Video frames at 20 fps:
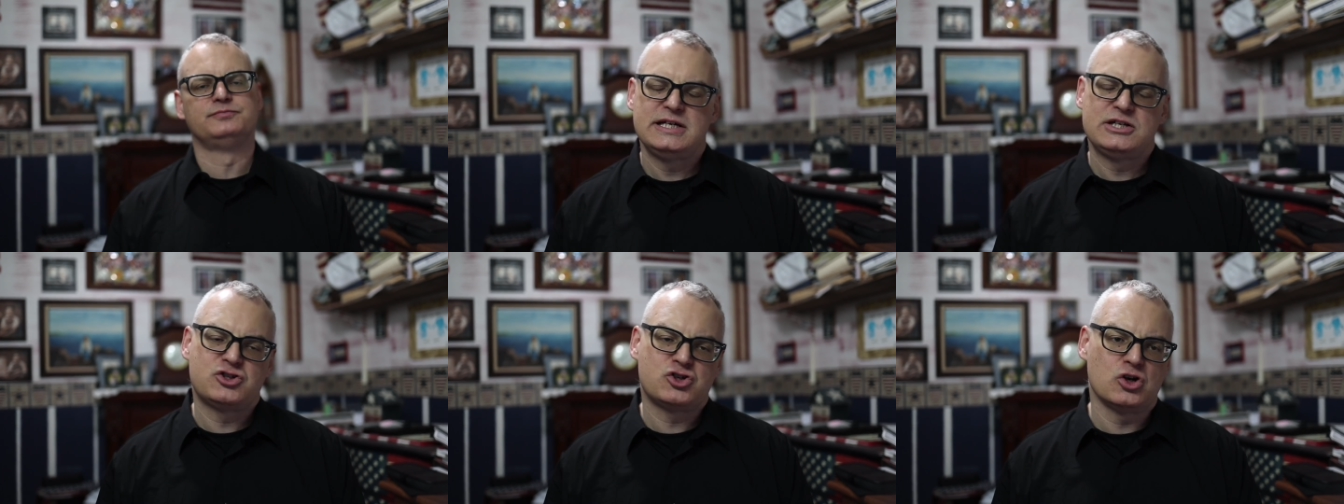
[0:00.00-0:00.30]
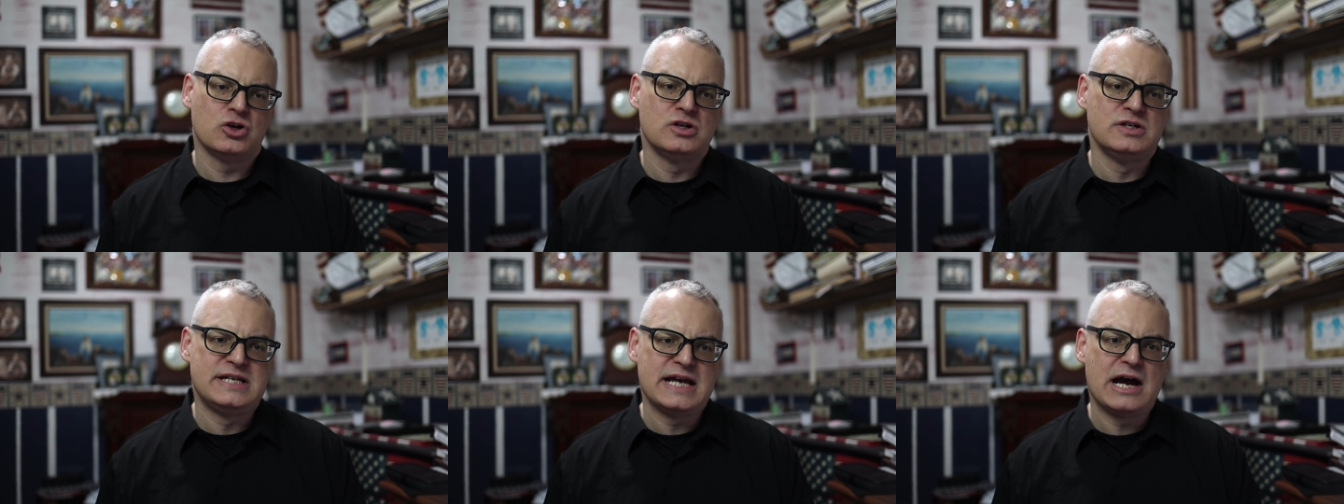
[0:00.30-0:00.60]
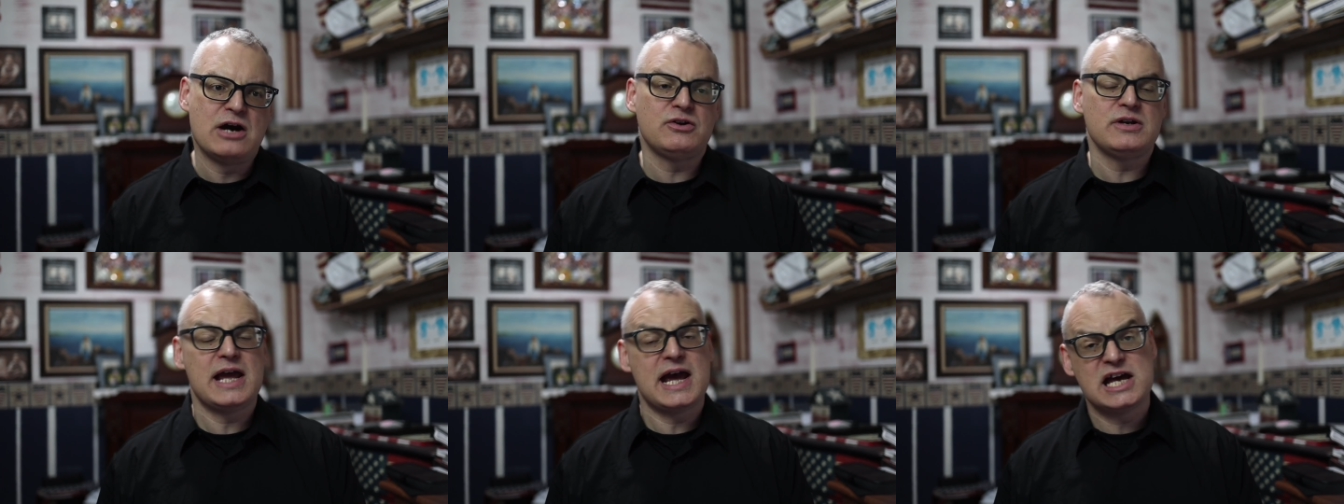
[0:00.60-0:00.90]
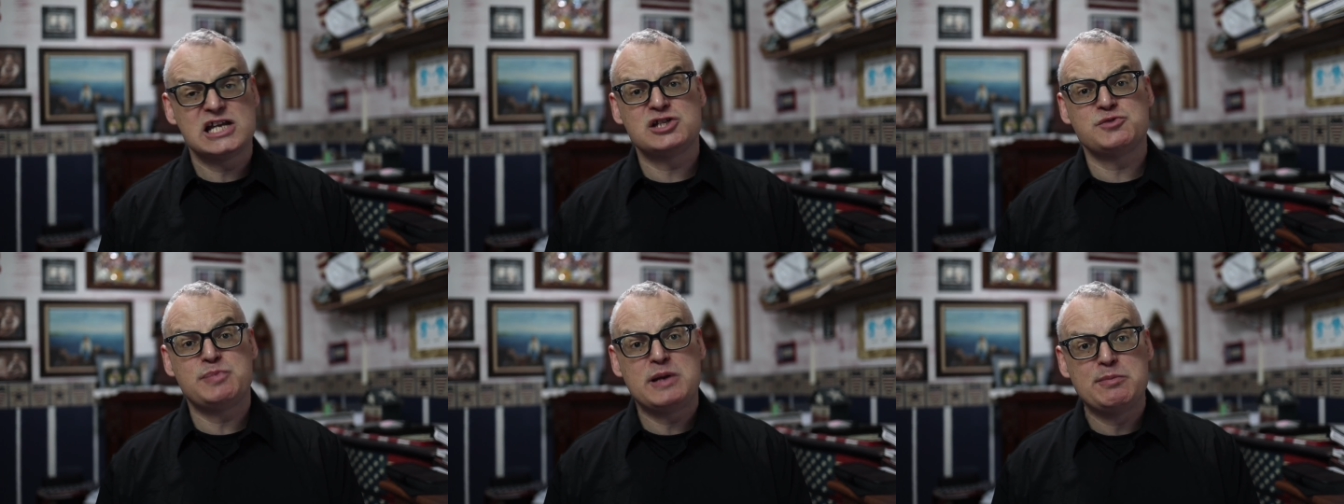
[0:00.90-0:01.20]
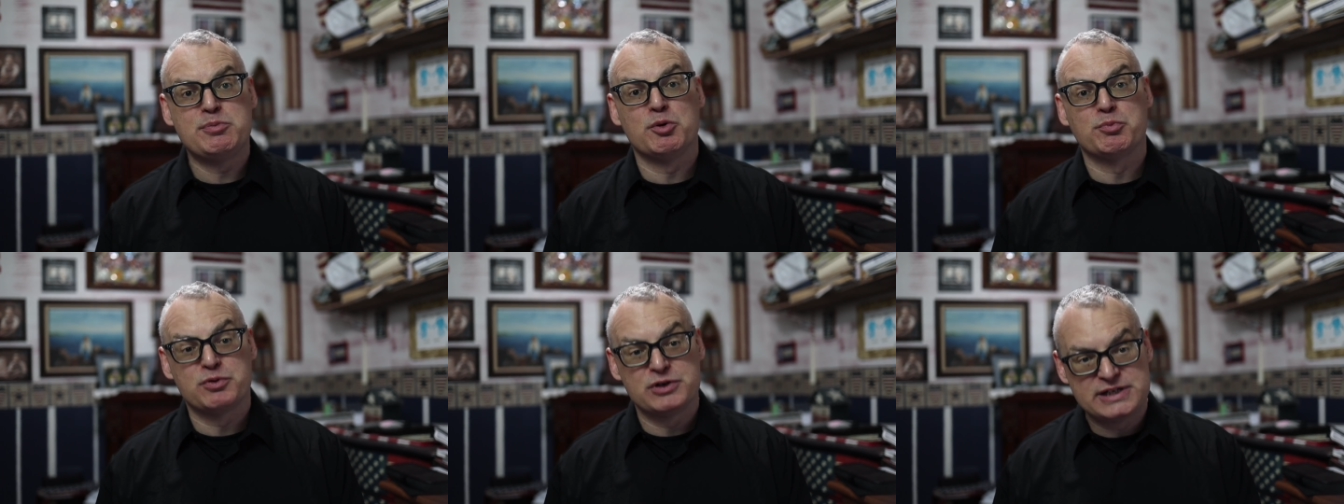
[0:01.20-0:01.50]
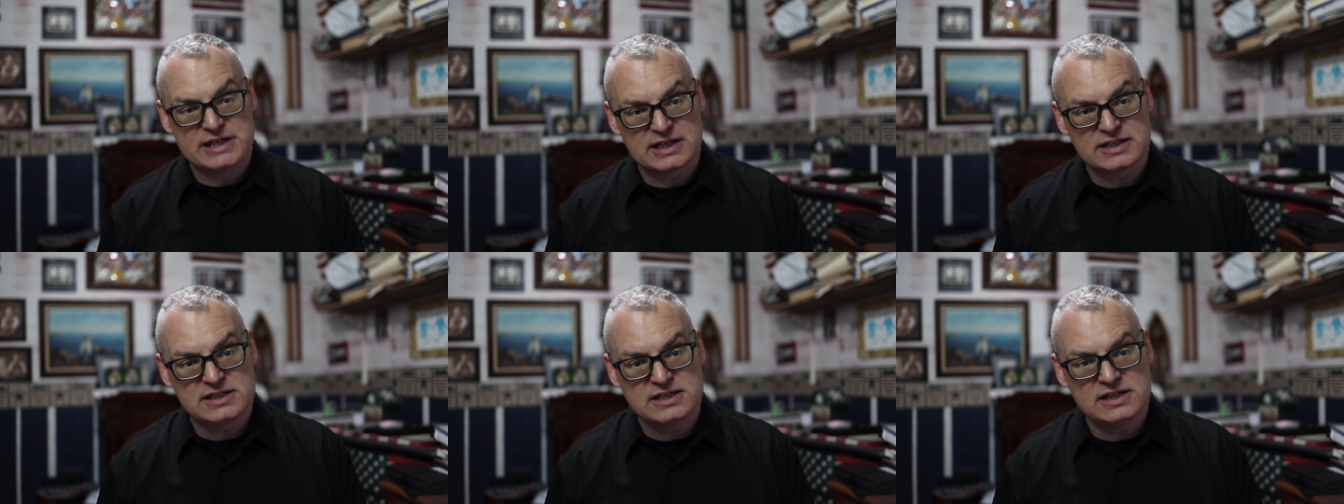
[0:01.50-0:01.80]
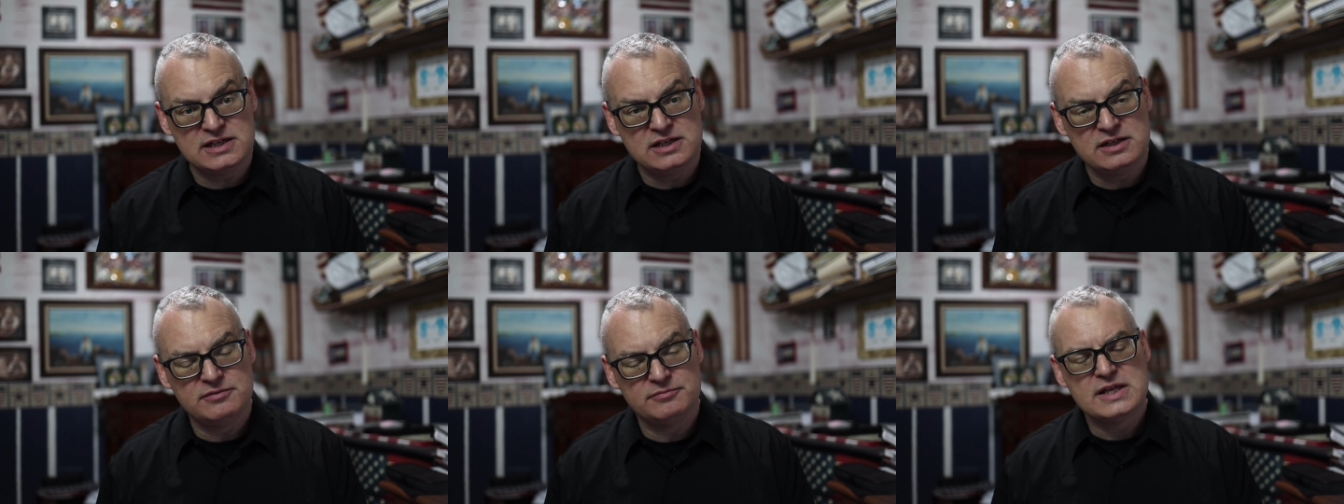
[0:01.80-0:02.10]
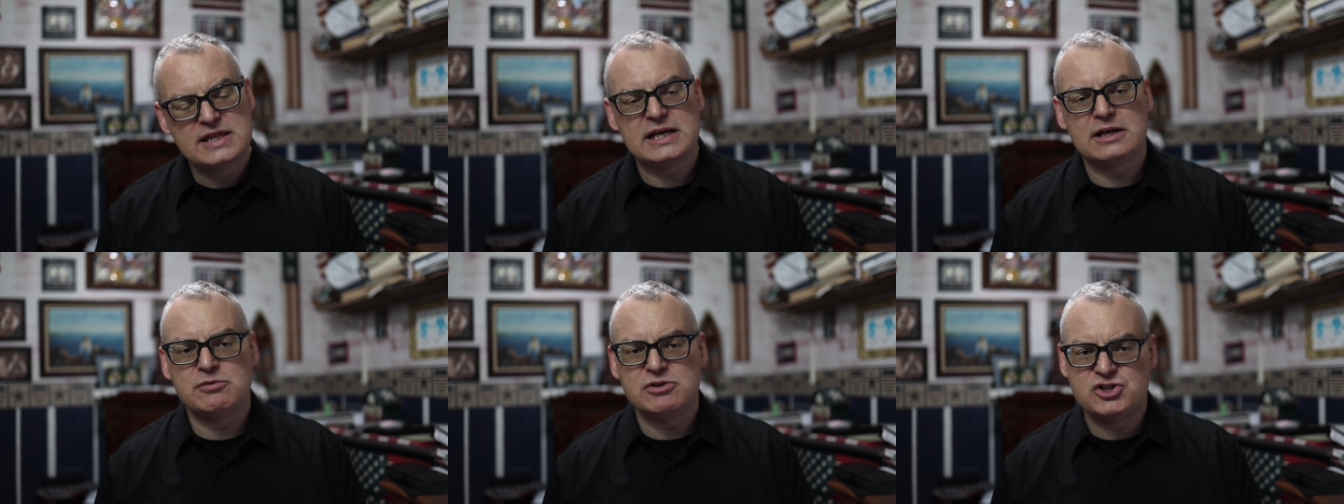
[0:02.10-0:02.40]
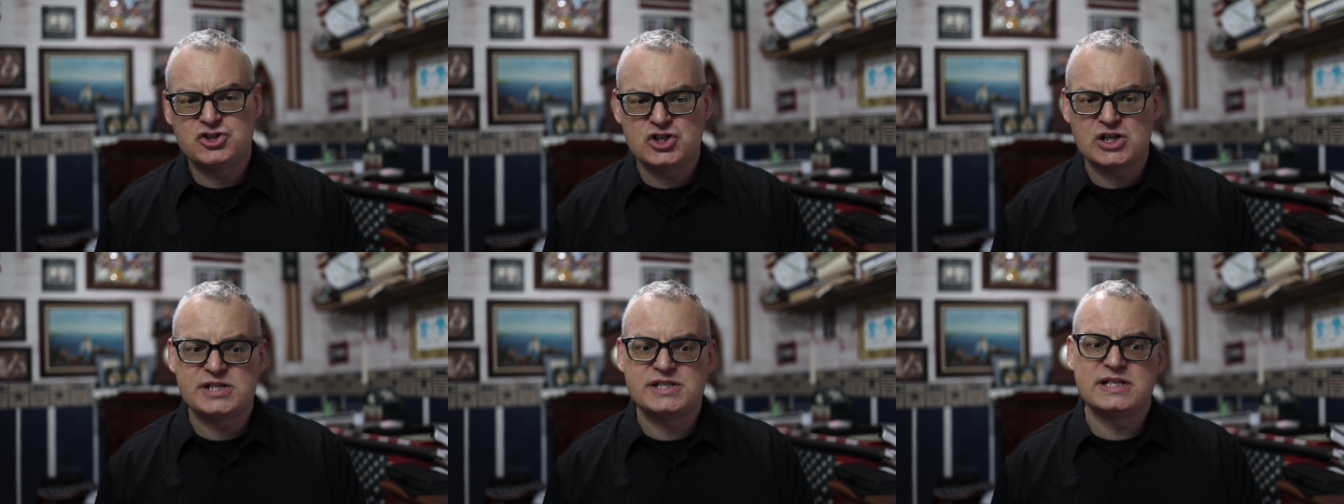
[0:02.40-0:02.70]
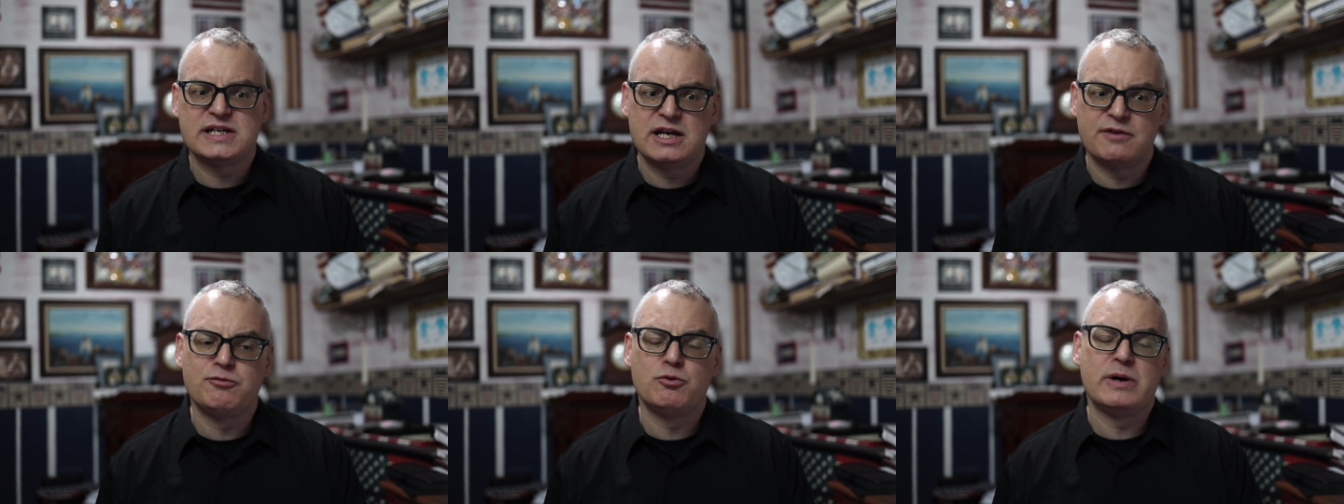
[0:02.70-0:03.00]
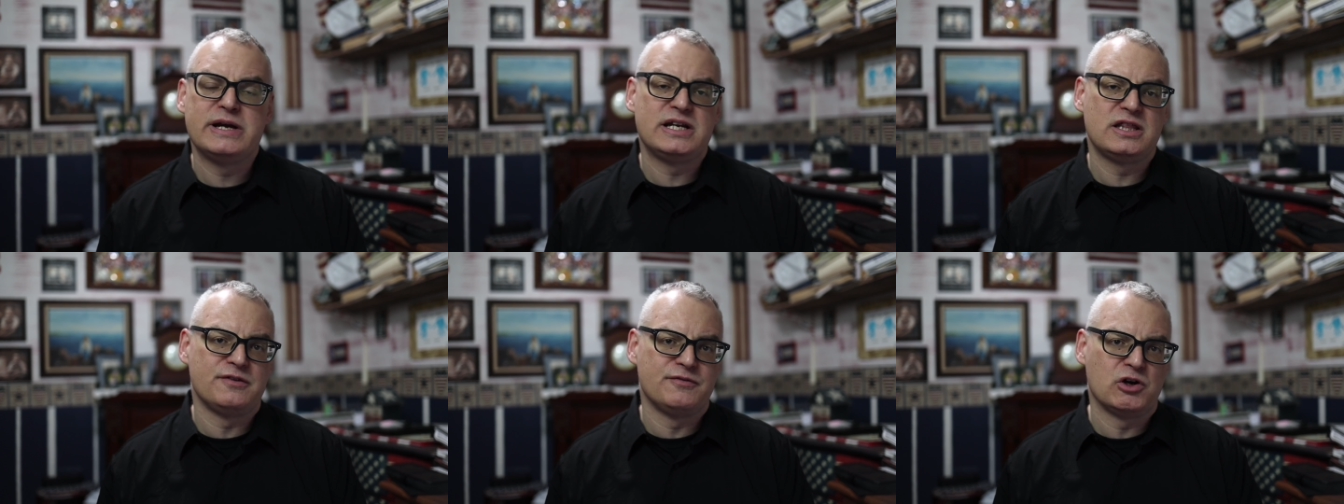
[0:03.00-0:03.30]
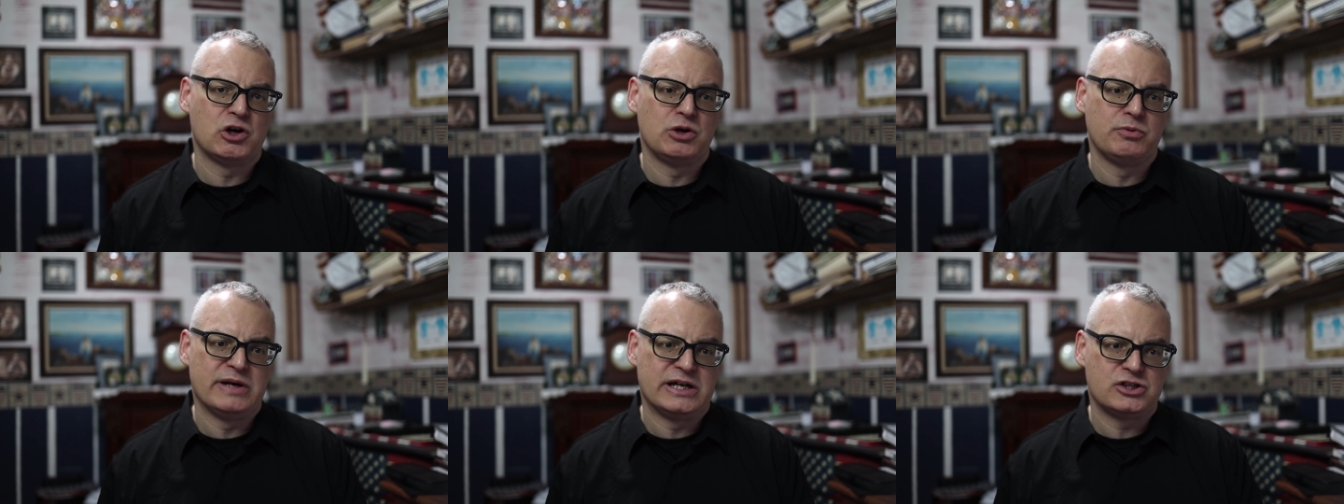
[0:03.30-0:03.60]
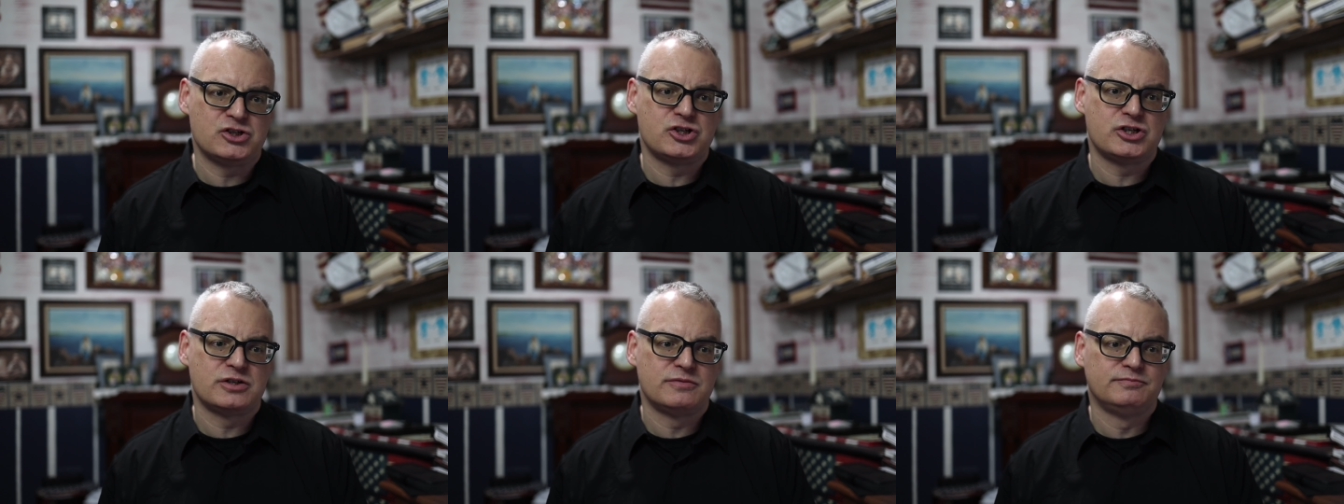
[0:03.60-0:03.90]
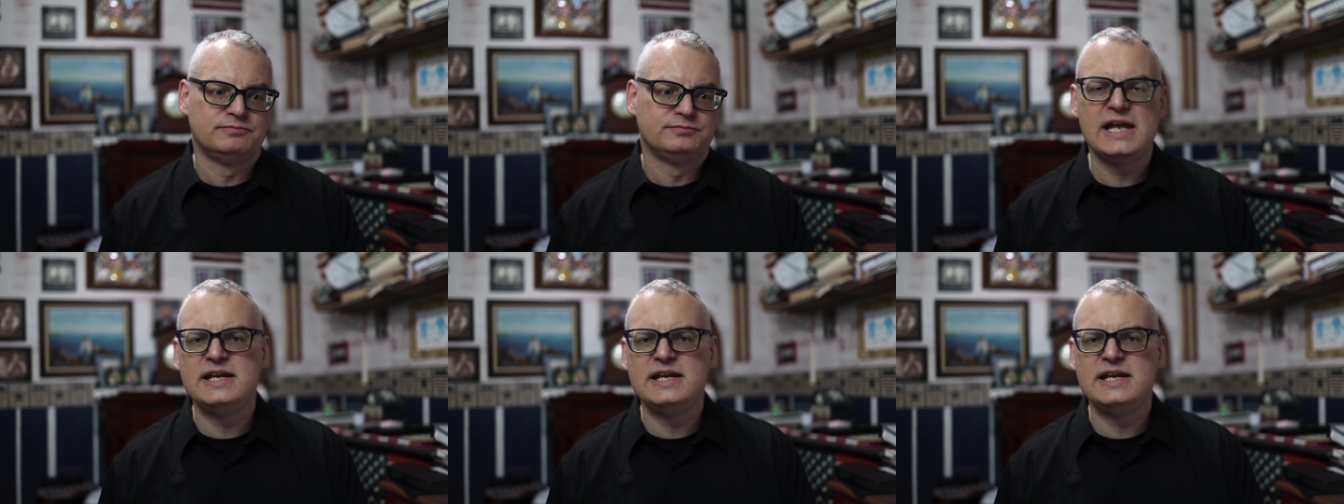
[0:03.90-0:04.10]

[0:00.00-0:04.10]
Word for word: It turned out, as people predicted, that it was just to give away to the very rich,